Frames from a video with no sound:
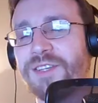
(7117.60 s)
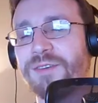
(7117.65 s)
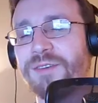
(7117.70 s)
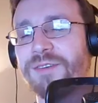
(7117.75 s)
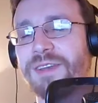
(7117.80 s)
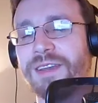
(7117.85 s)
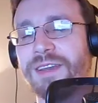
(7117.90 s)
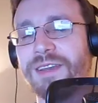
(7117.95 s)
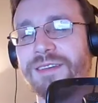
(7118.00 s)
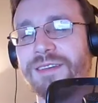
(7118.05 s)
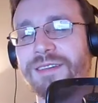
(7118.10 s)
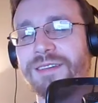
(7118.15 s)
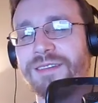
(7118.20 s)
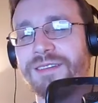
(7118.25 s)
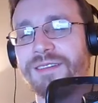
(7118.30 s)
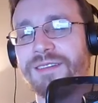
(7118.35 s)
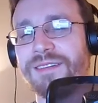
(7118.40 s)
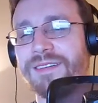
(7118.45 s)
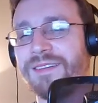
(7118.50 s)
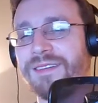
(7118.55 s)
okay.
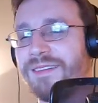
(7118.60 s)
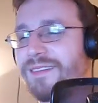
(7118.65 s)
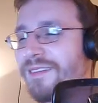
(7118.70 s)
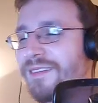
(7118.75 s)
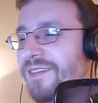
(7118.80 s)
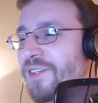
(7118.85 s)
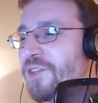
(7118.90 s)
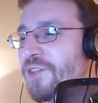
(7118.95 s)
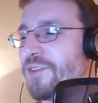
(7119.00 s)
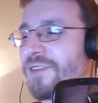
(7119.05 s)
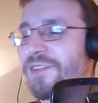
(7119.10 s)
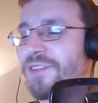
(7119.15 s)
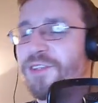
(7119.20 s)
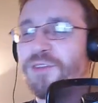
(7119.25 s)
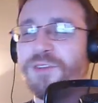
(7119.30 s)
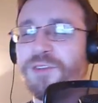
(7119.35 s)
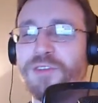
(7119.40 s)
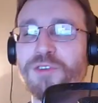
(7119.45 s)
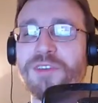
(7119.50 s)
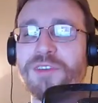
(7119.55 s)
You
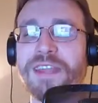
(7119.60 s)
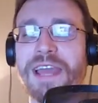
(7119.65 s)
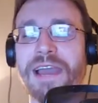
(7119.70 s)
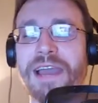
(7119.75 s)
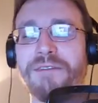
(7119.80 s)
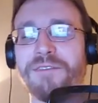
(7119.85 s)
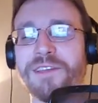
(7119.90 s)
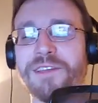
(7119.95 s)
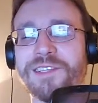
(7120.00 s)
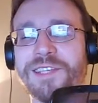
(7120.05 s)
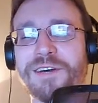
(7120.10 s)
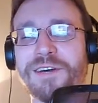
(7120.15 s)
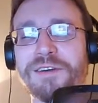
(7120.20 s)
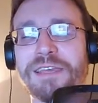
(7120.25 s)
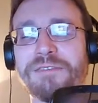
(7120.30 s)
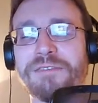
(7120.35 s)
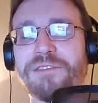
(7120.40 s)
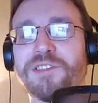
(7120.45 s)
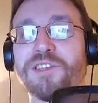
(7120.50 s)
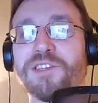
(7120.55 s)
can have this. I'll
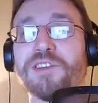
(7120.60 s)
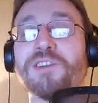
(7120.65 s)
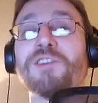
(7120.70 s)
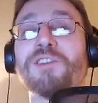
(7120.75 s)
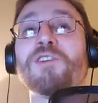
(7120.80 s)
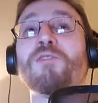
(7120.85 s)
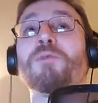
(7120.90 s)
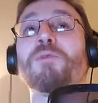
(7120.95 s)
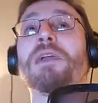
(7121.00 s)
give it to you. We